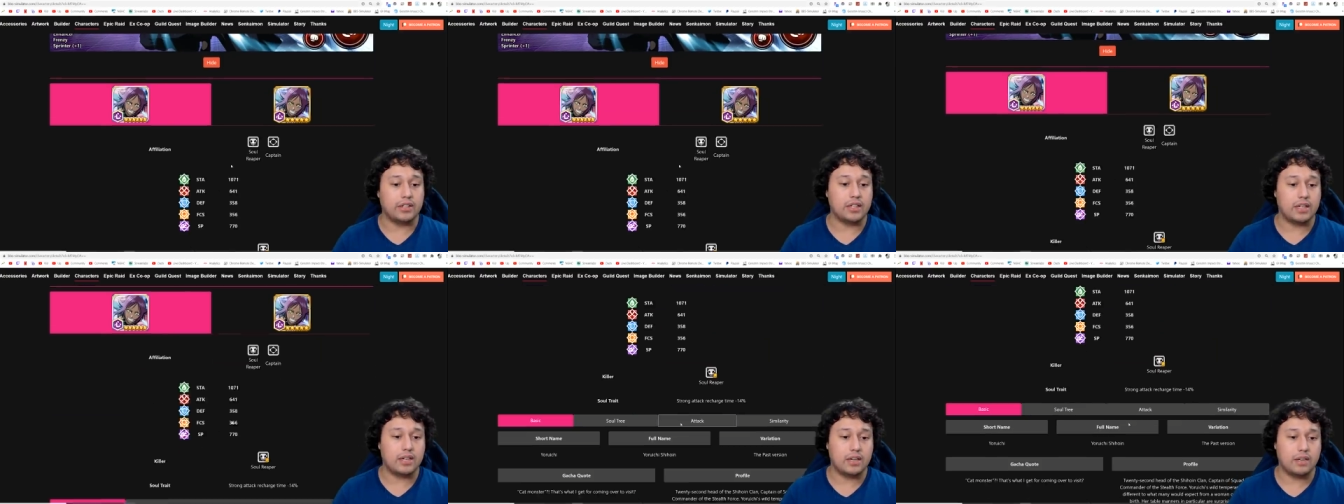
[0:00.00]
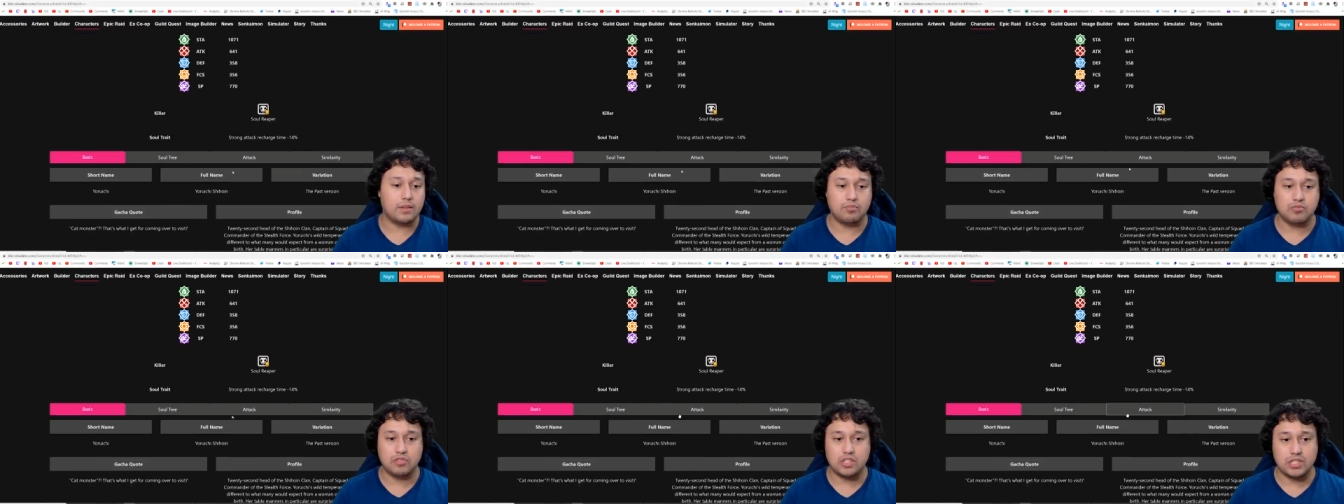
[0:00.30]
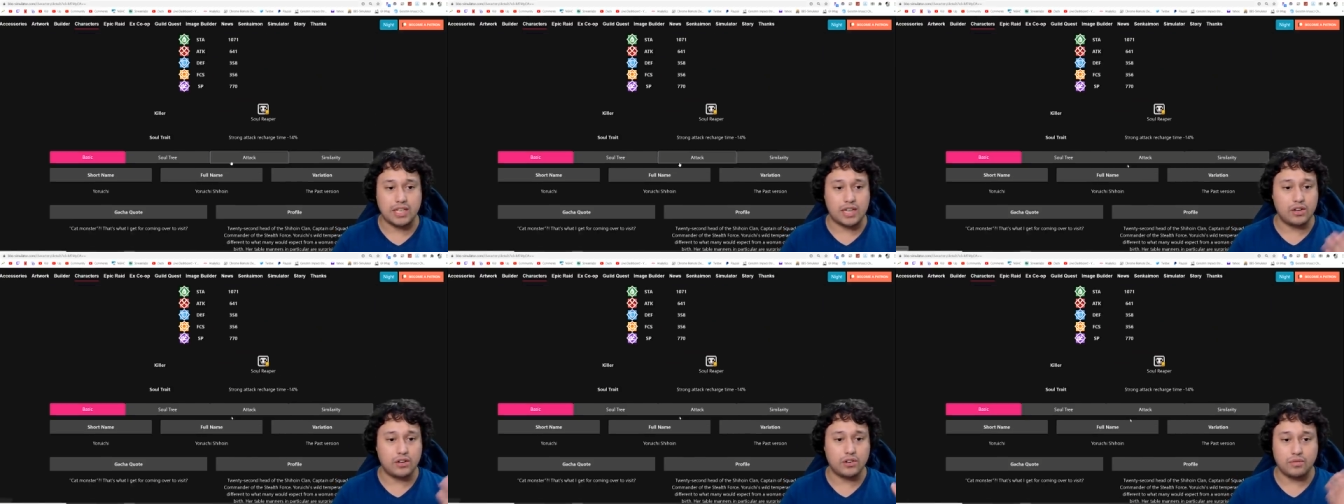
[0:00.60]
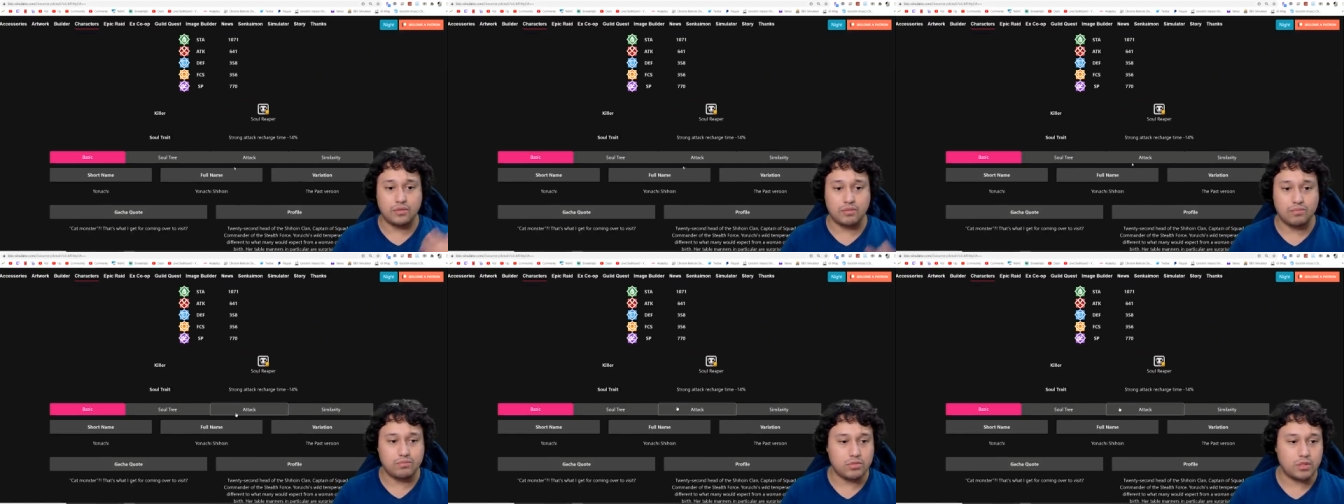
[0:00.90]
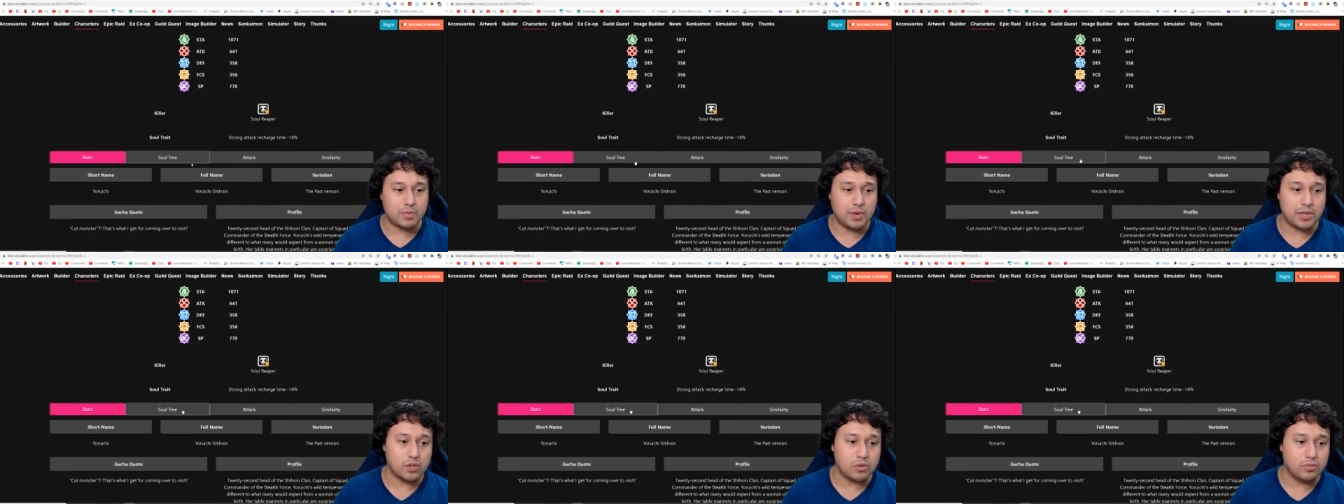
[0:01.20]
um, standard
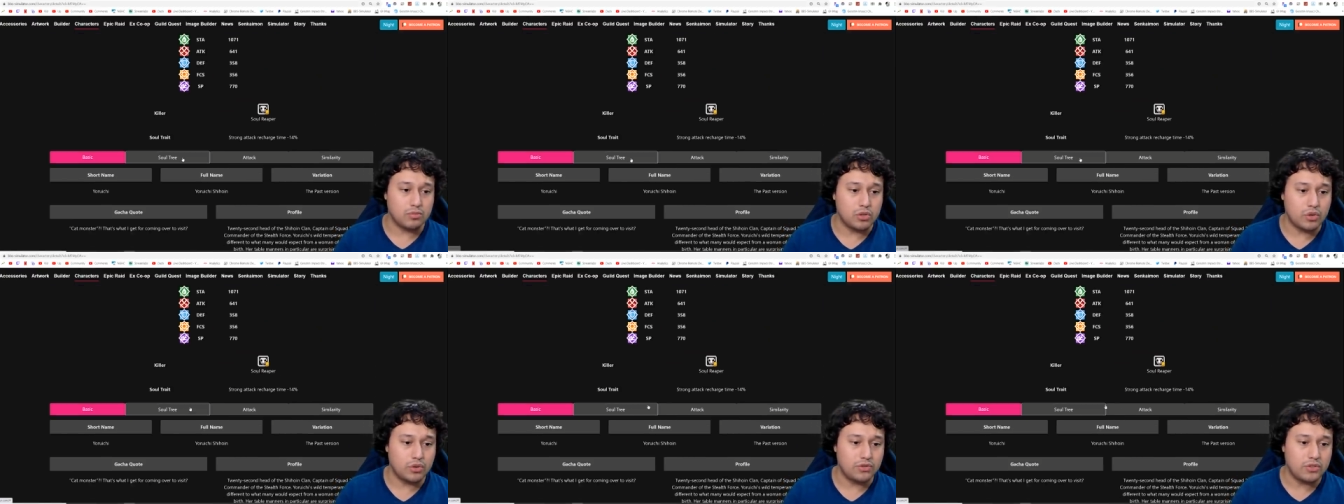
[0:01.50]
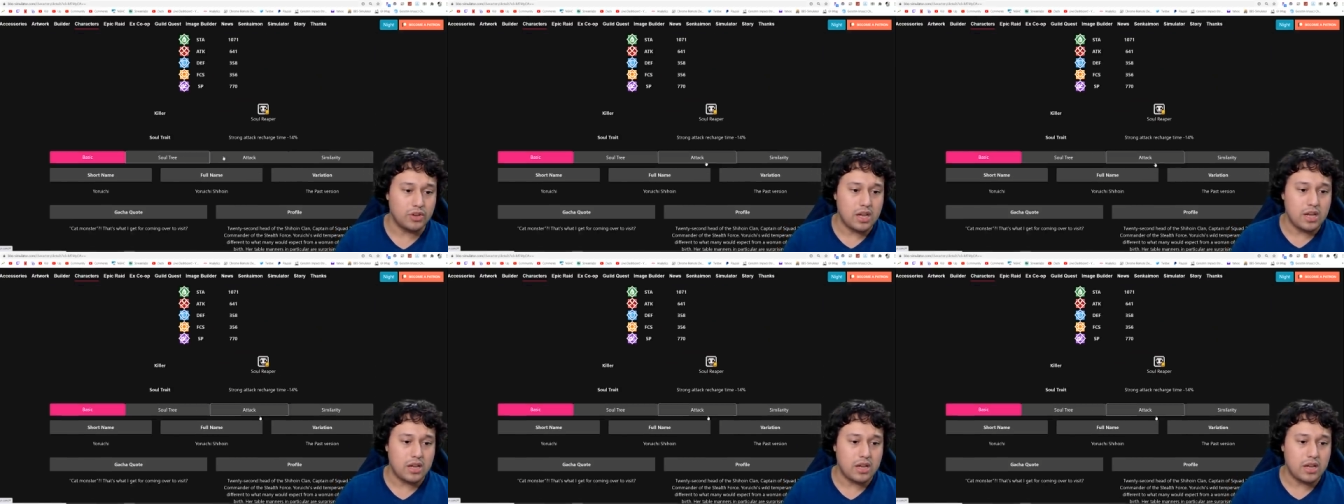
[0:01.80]
special move.